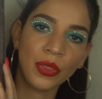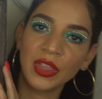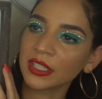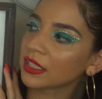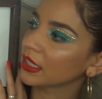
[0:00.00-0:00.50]

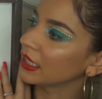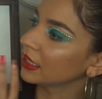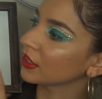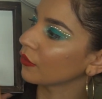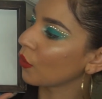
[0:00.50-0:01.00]
this
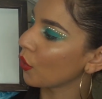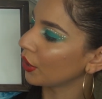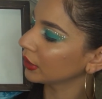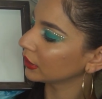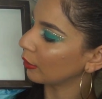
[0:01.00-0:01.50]
is, of
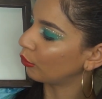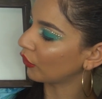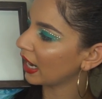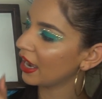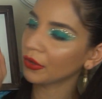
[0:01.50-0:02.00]
course,
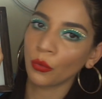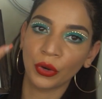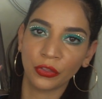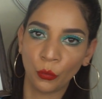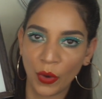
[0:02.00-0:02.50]
brown
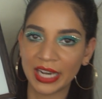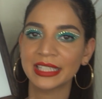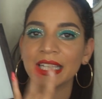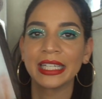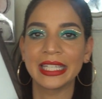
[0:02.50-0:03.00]
with
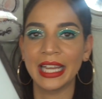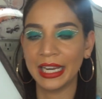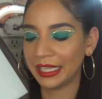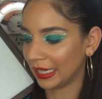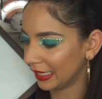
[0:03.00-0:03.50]
white
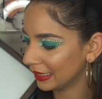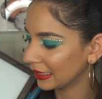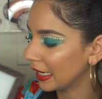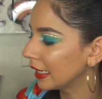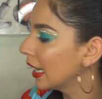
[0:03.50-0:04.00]
again. Like I
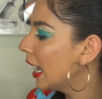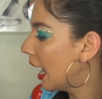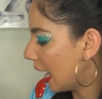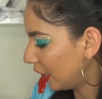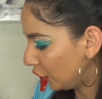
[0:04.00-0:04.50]
said,
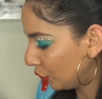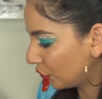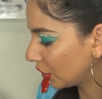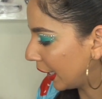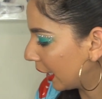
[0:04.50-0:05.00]
I
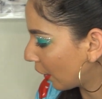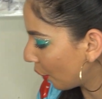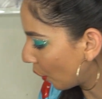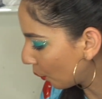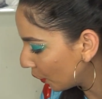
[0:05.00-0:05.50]
used like
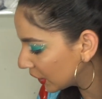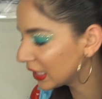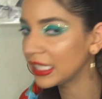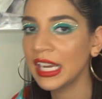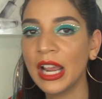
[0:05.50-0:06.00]
the
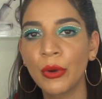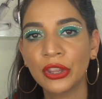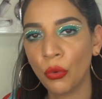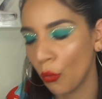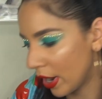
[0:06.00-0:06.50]
woodsy
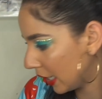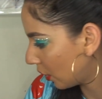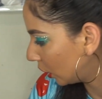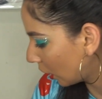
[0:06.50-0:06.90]
with the white a